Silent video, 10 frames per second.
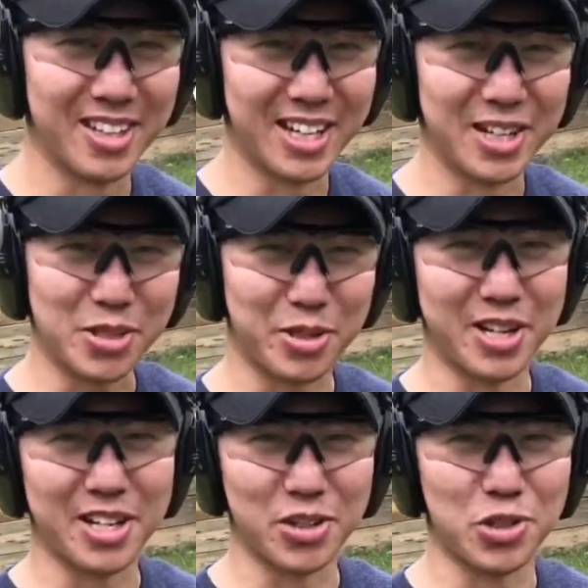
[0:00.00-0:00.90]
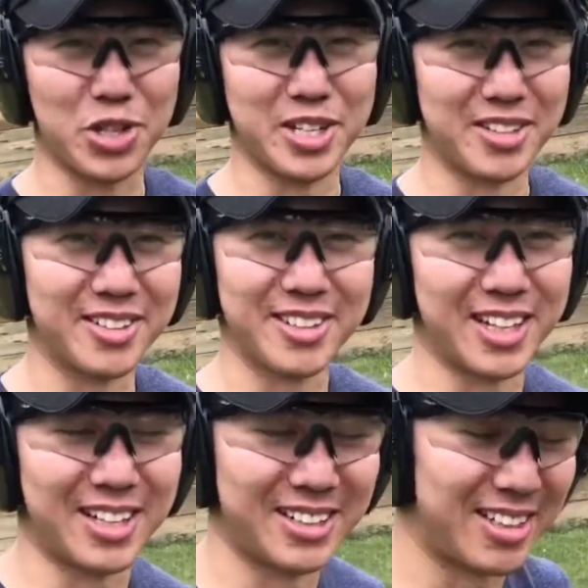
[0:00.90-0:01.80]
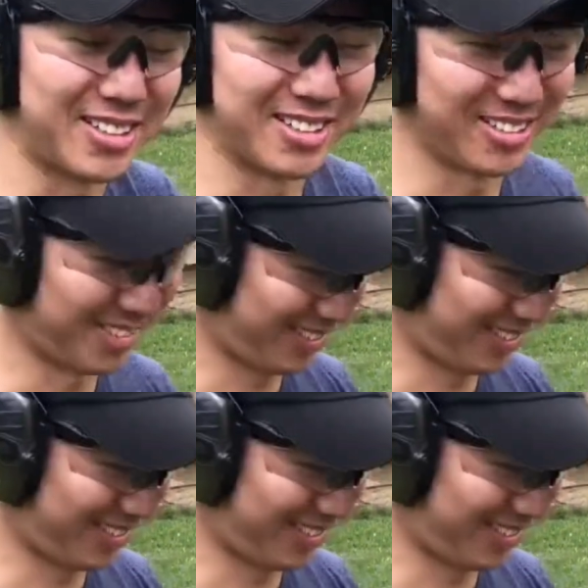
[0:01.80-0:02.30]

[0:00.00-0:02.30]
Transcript: Yeah, it's gritty as shit. I don't...